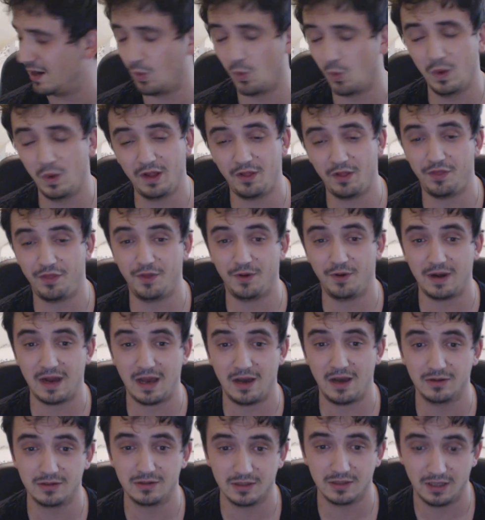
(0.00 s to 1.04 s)
well thought
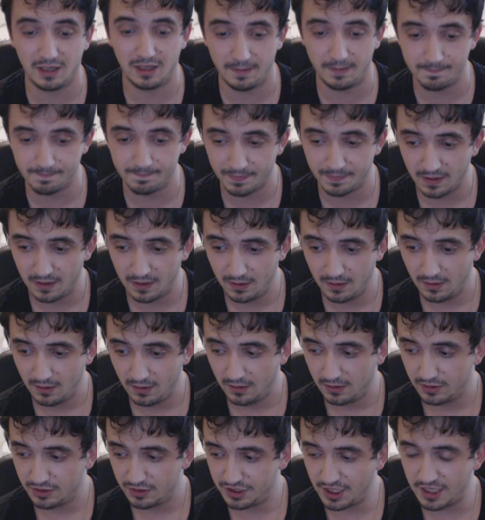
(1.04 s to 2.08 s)
out
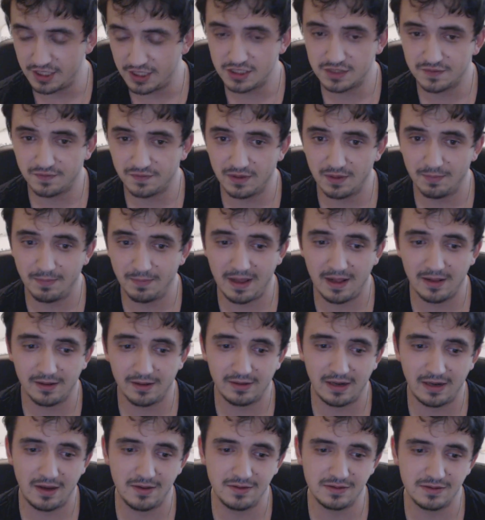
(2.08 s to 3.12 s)
changes for the
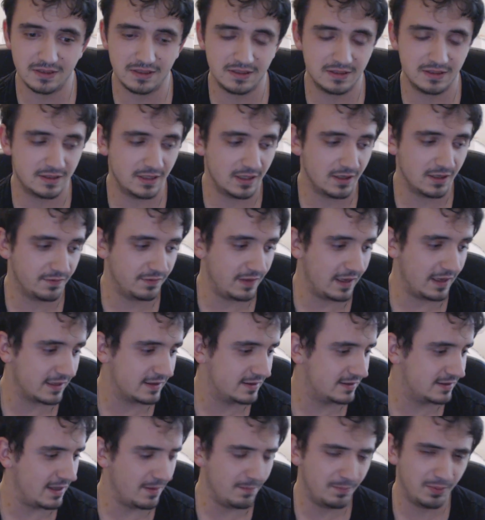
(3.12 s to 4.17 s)
battlegrounds instead of
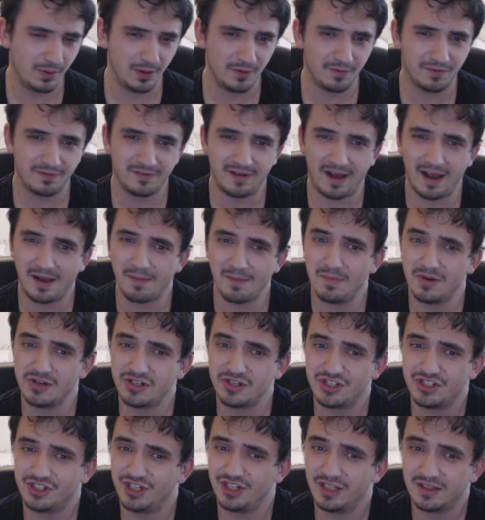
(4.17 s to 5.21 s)
like Temple of Kakma
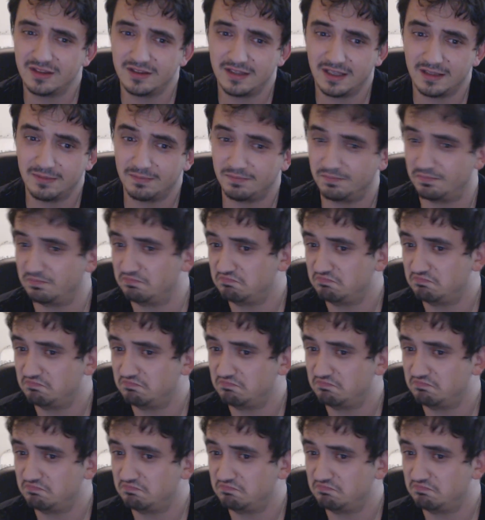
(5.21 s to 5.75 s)
shit that